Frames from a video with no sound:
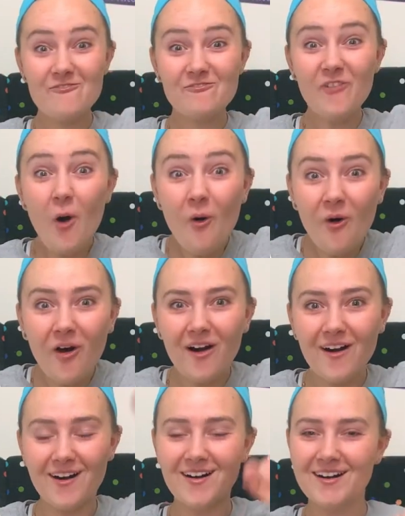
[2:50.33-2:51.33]

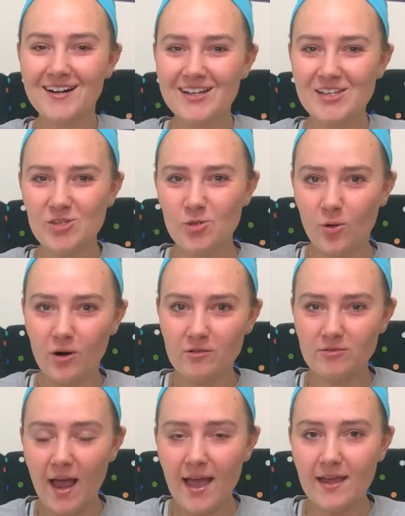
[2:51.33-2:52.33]
Four! You're
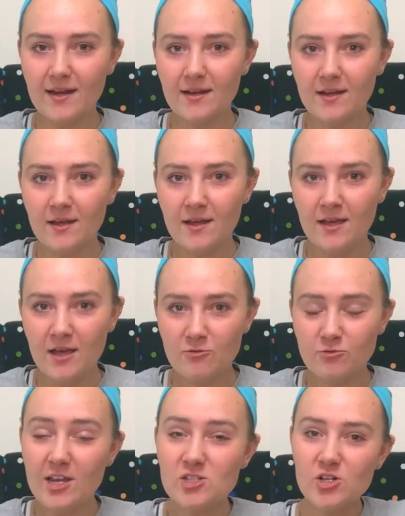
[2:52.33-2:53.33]
right.
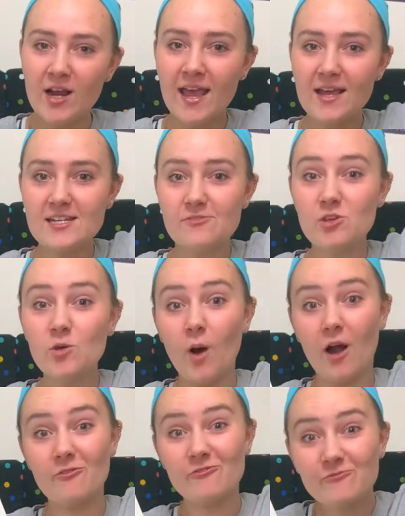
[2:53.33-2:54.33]
Raise your hand if you
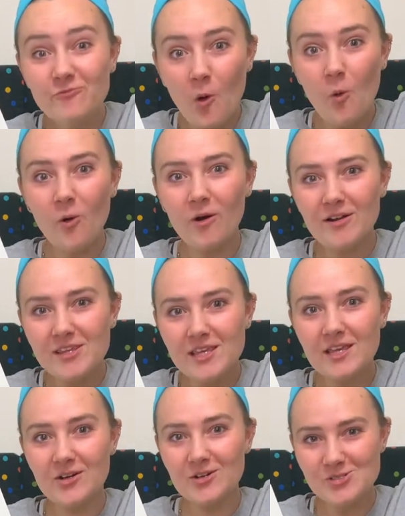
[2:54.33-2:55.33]
are four
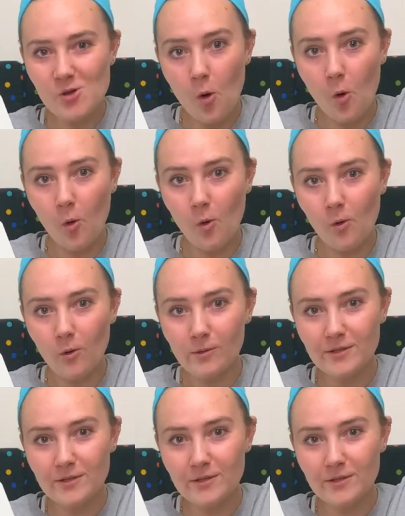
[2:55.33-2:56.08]
years old.